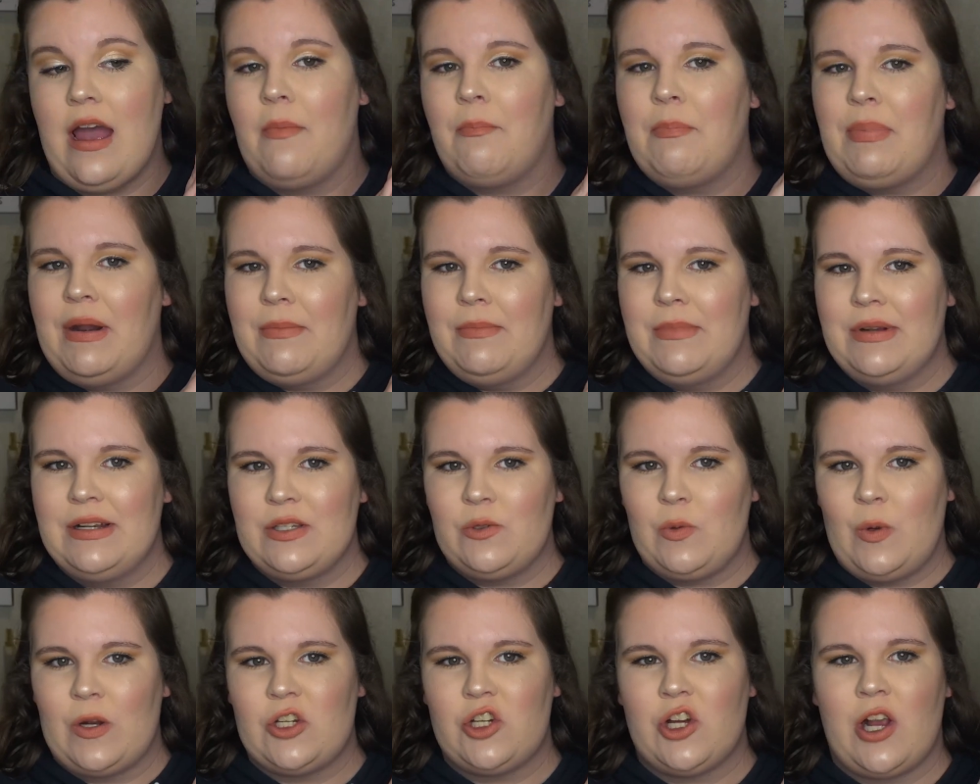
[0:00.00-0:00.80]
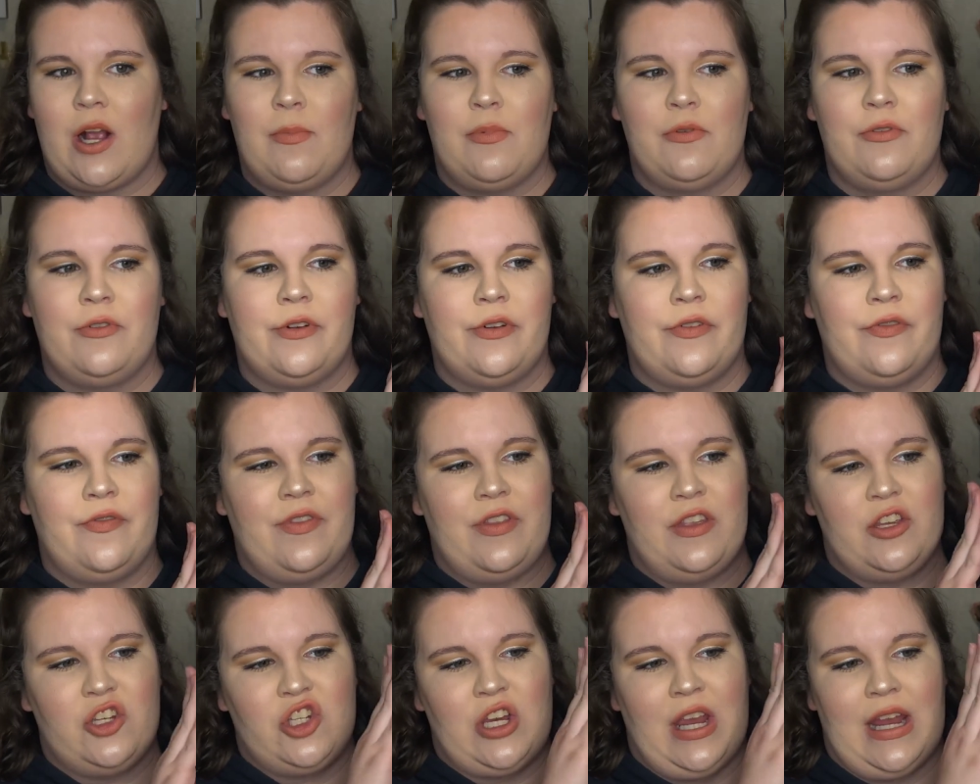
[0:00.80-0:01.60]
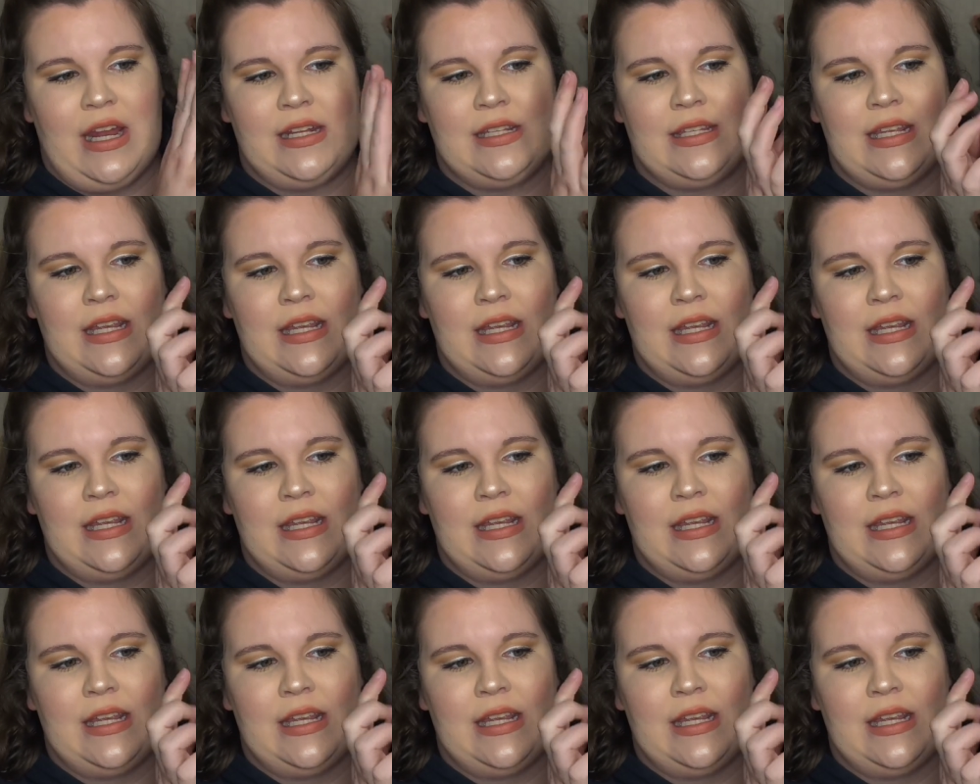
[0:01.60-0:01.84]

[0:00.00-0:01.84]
But I'm going to swatch a couple of the shades.